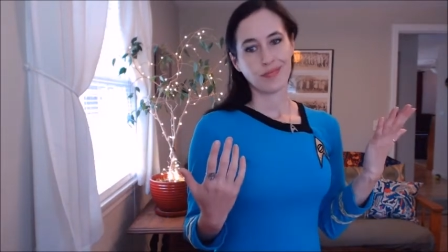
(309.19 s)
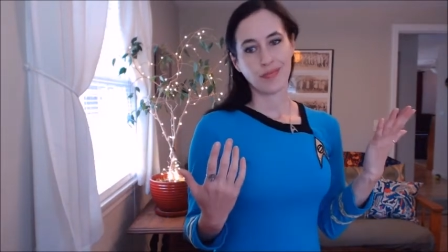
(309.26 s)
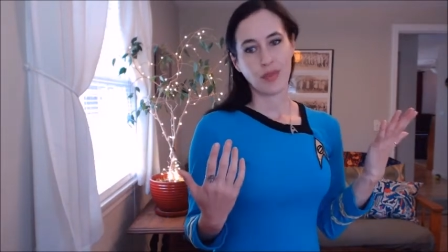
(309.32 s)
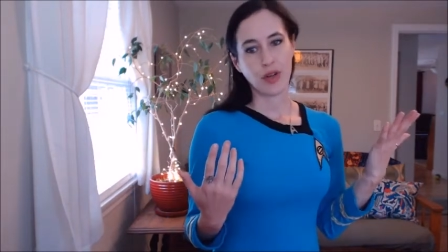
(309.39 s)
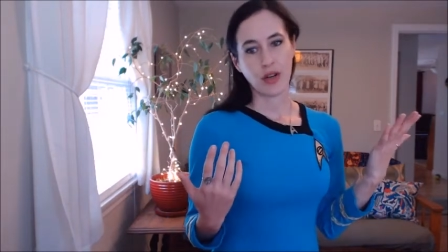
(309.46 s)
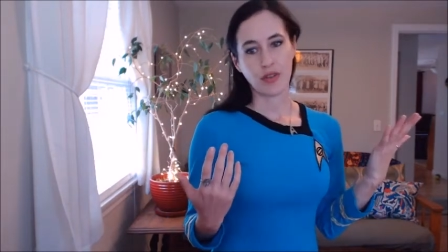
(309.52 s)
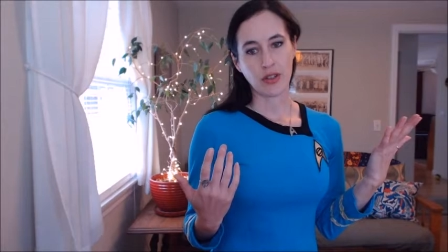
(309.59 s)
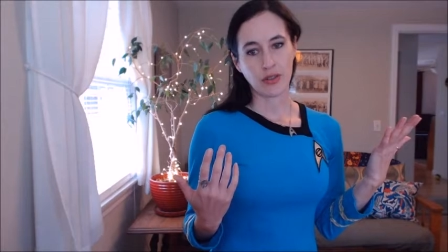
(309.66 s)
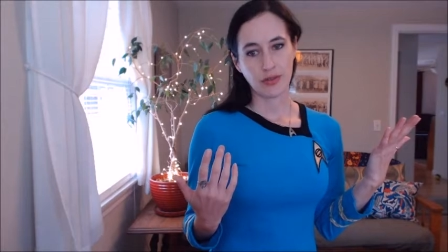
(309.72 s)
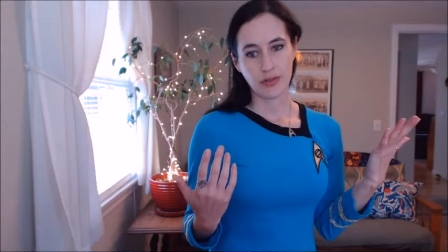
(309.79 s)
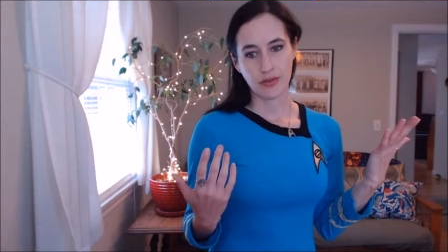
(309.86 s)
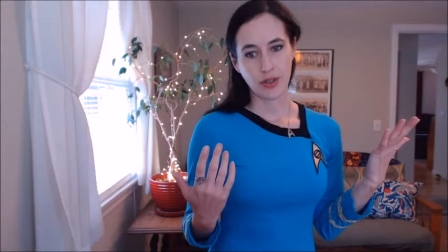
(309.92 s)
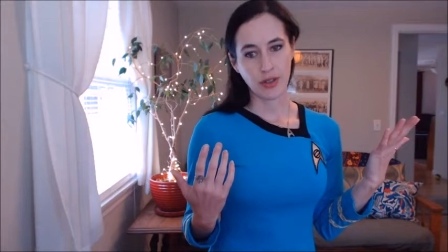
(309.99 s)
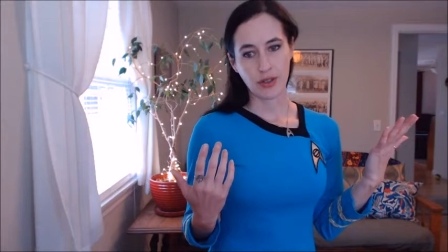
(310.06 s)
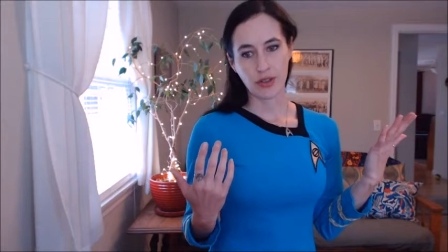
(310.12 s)
Whatever,
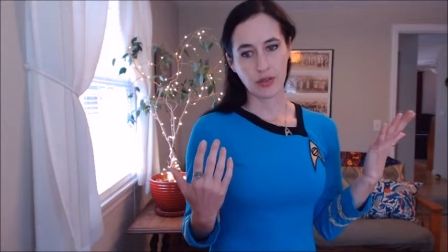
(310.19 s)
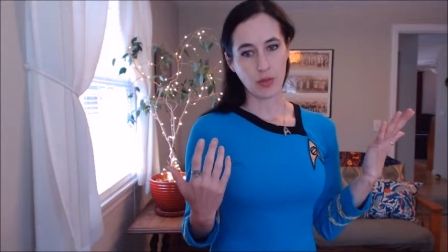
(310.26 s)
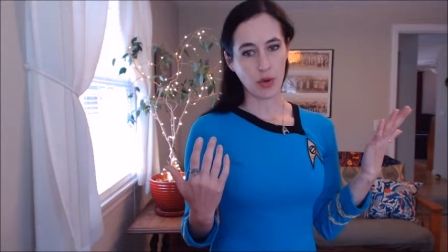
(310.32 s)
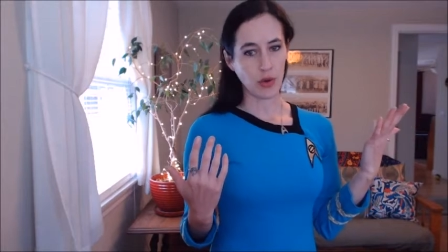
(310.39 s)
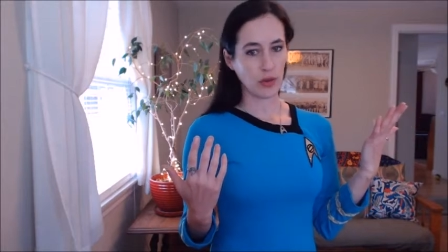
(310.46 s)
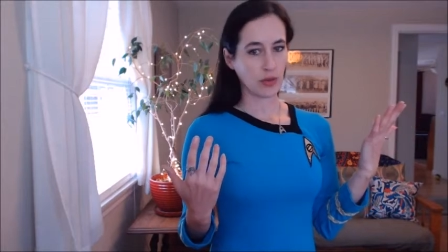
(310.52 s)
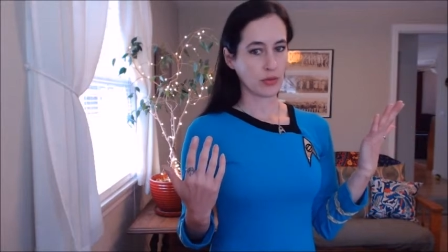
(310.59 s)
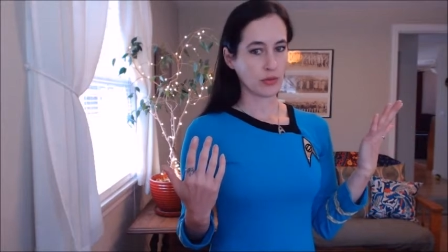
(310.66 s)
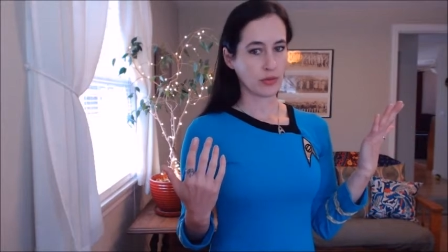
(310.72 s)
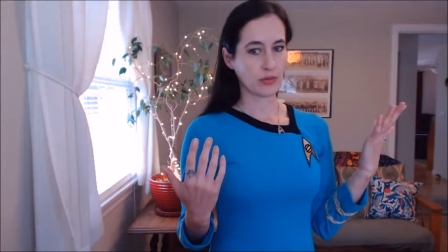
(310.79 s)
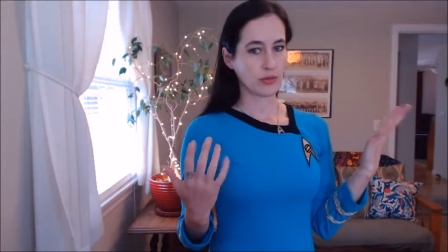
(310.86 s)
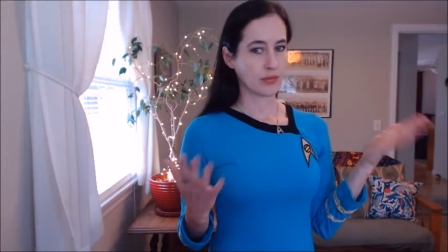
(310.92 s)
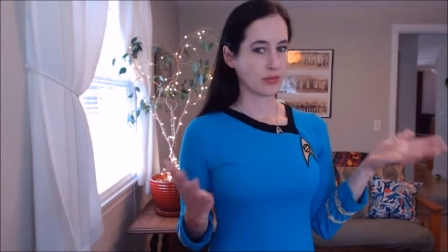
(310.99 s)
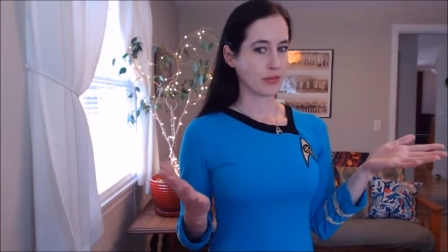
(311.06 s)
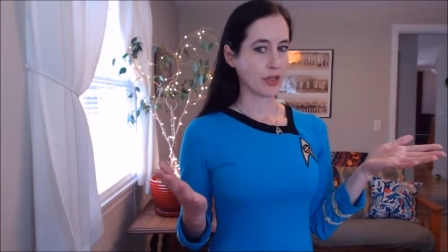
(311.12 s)
very small
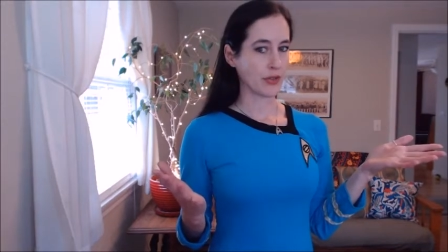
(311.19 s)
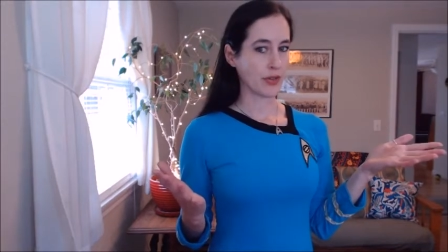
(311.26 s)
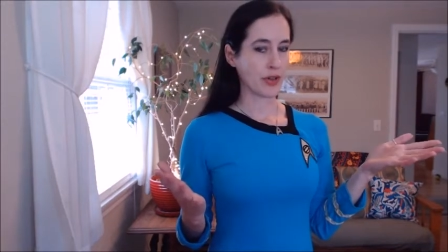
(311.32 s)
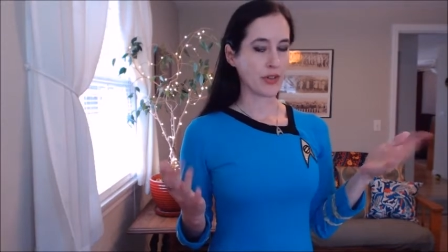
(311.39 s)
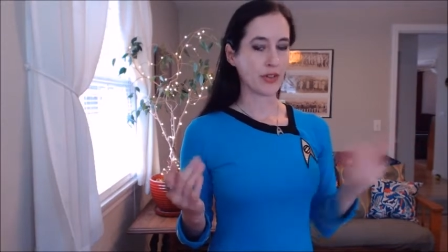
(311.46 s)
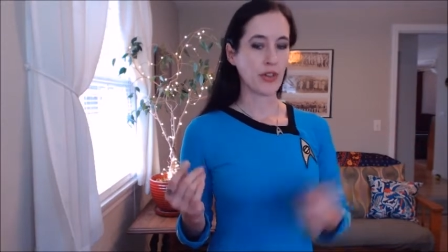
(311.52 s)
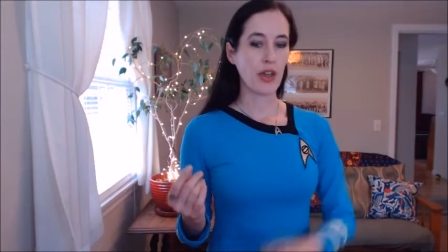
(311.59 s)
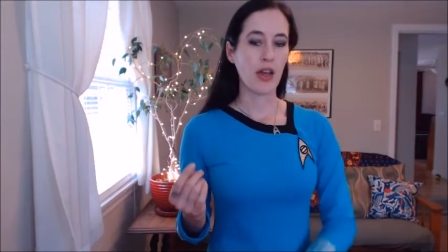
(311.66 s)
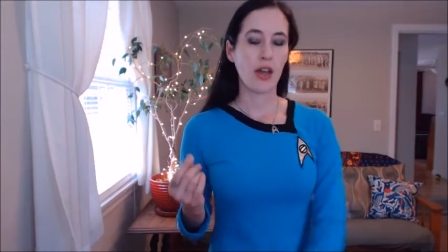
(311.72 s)
difference.